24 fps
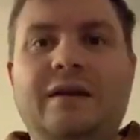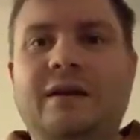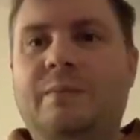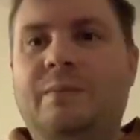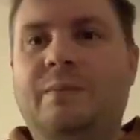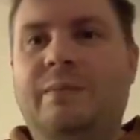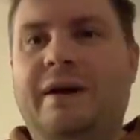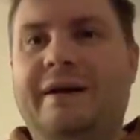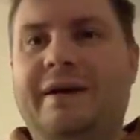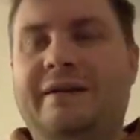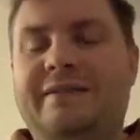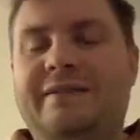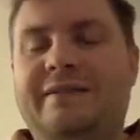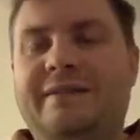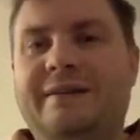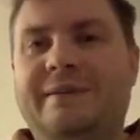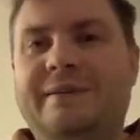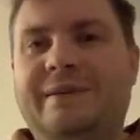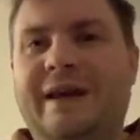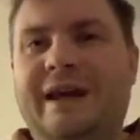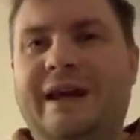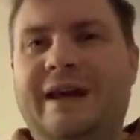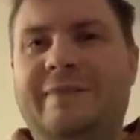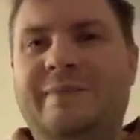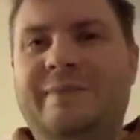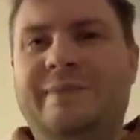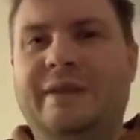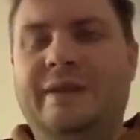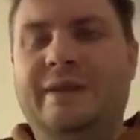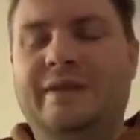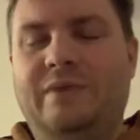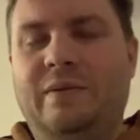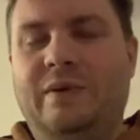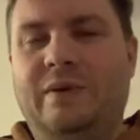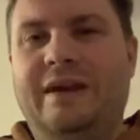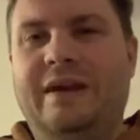But yeah,
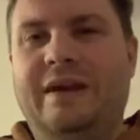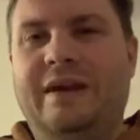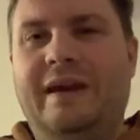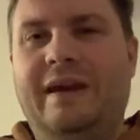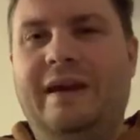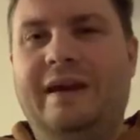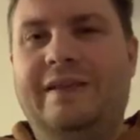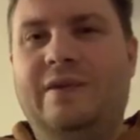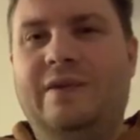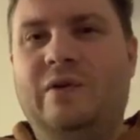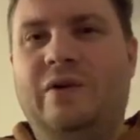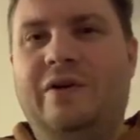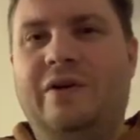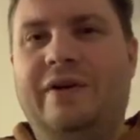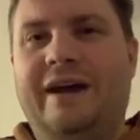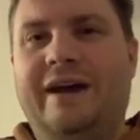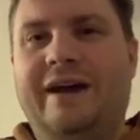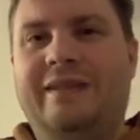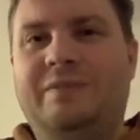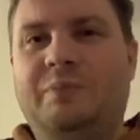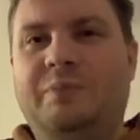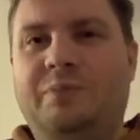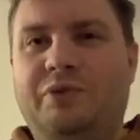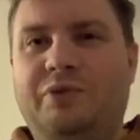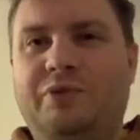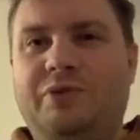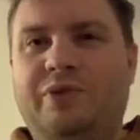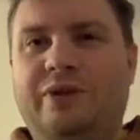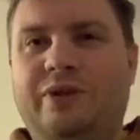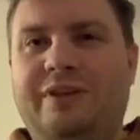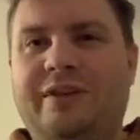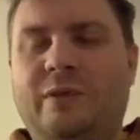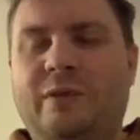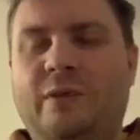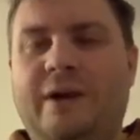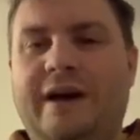we ignore that
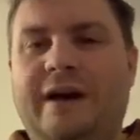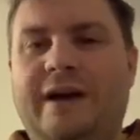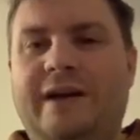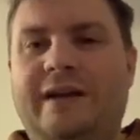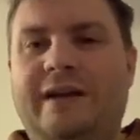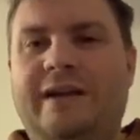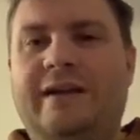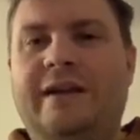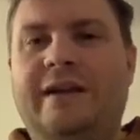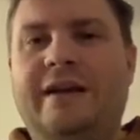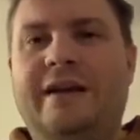pretty well.